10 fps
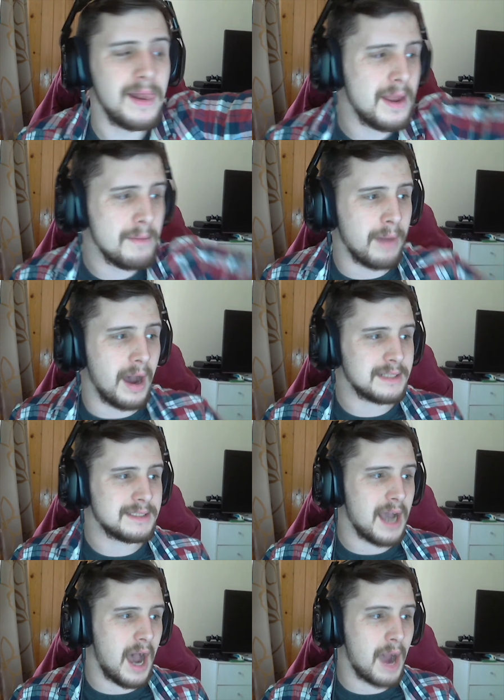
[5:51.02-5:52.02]
But
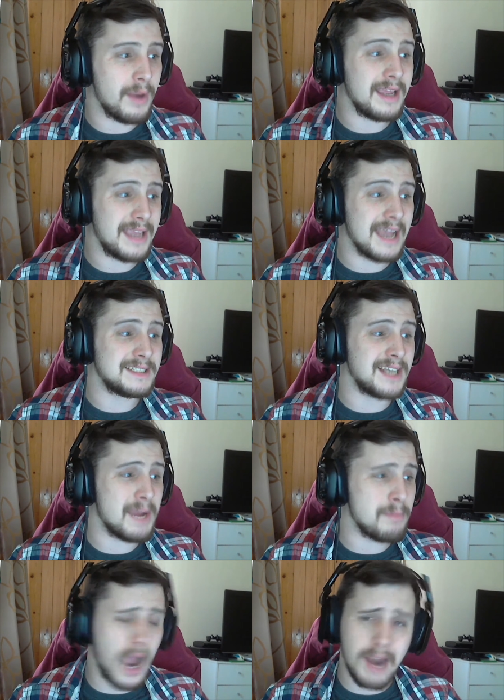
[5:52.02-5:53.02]
and when I get
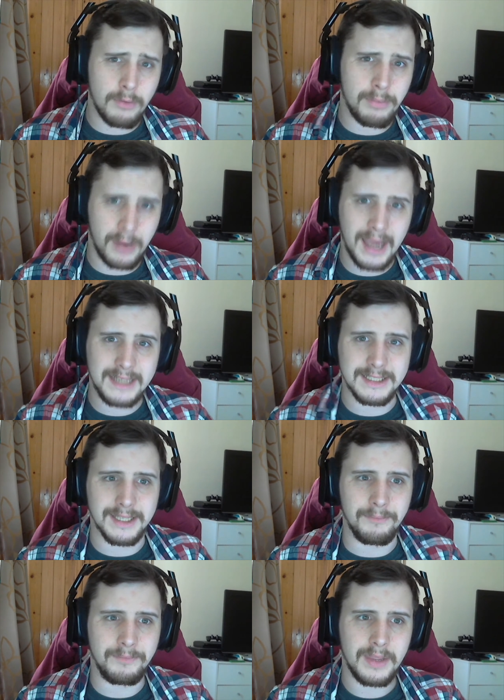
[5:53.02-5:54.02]
time, I reply to
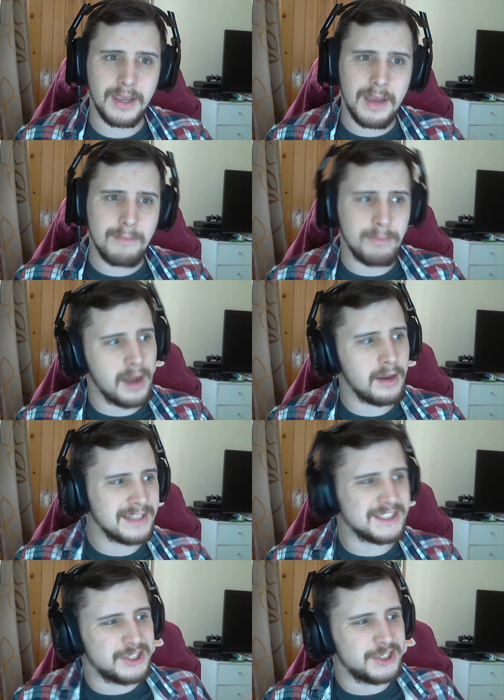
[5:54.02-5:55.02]
them. But under
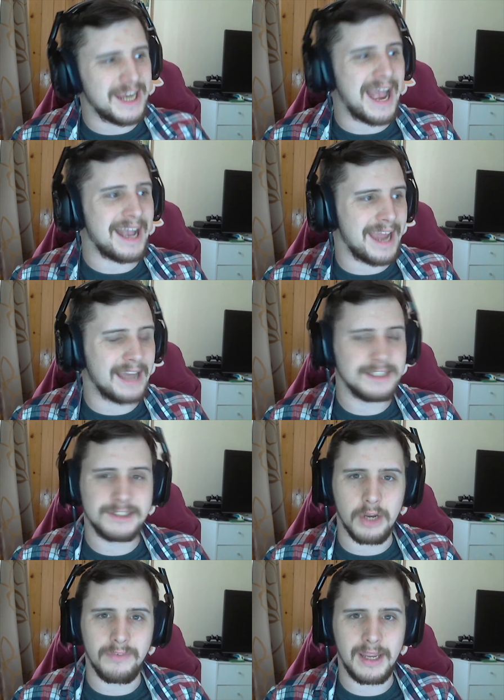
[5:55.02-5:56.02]
this jackass
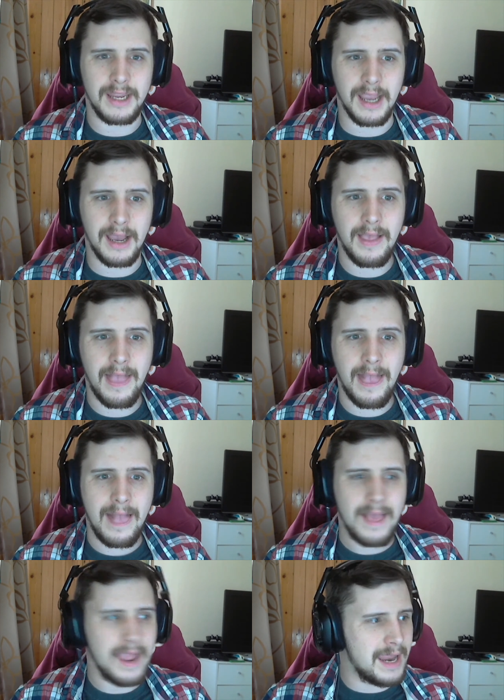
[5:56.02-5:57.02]
over here,
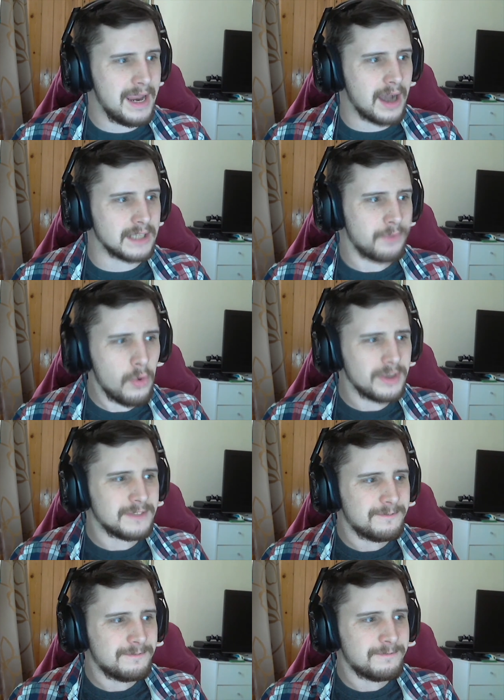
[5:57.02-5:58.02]
he asked for all this
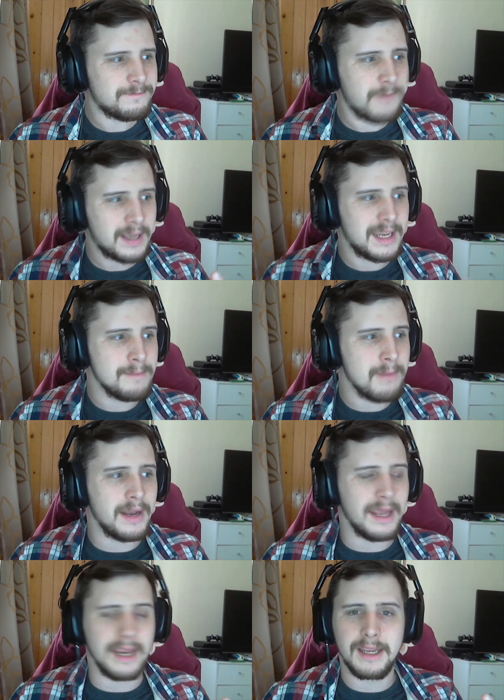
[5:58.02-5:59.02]
fucking
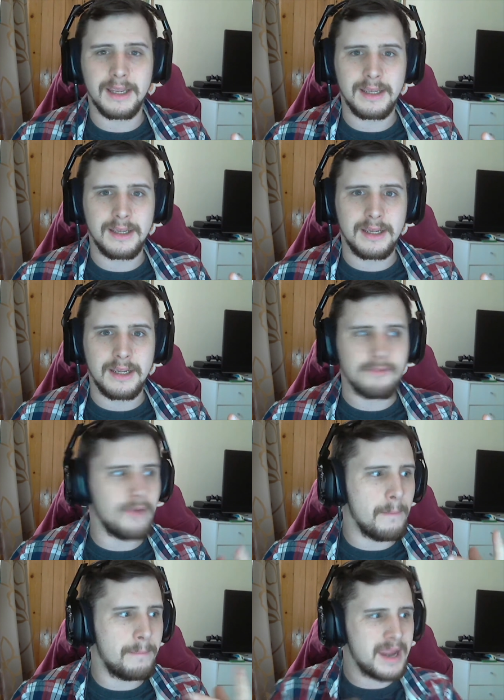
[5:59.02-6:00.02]
money
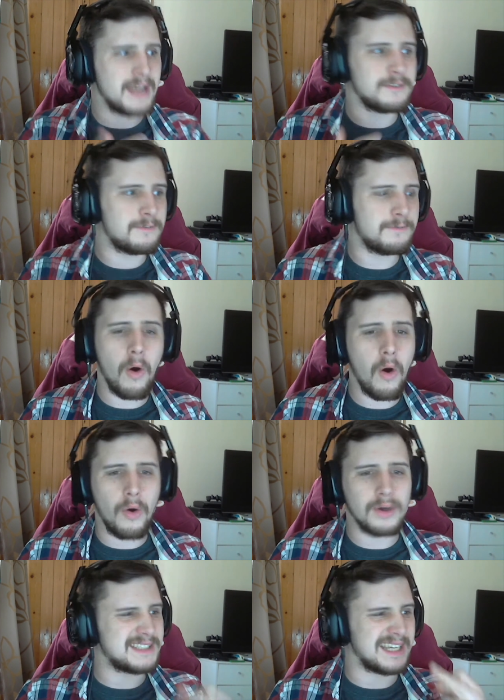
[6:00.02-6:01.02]
from
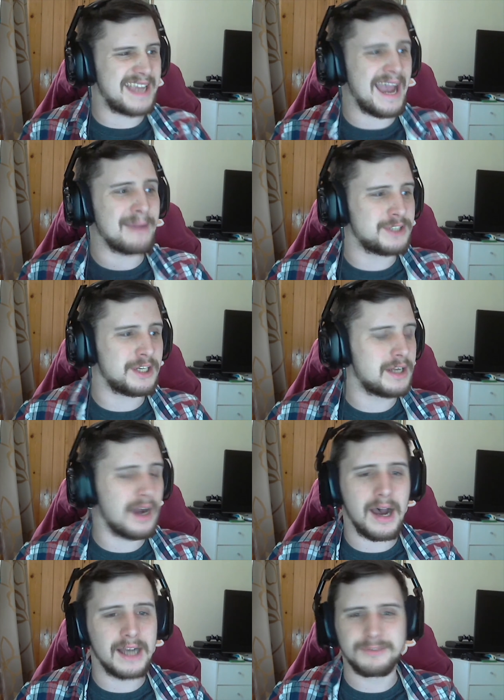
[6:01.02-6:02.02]
PS4s to capture
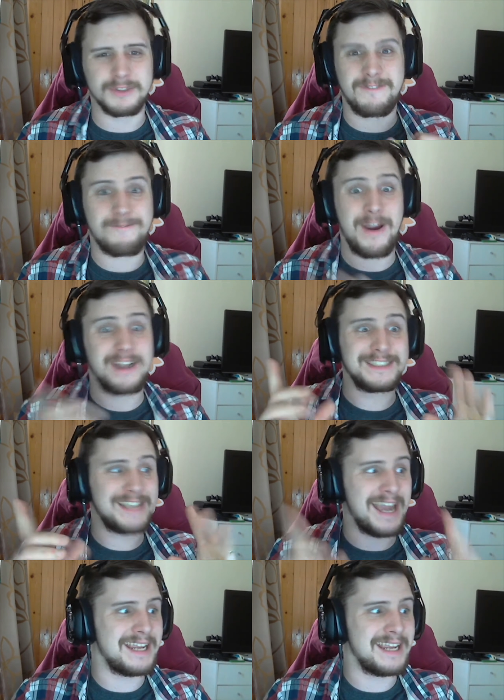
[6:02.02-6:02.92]
cards for his friends getting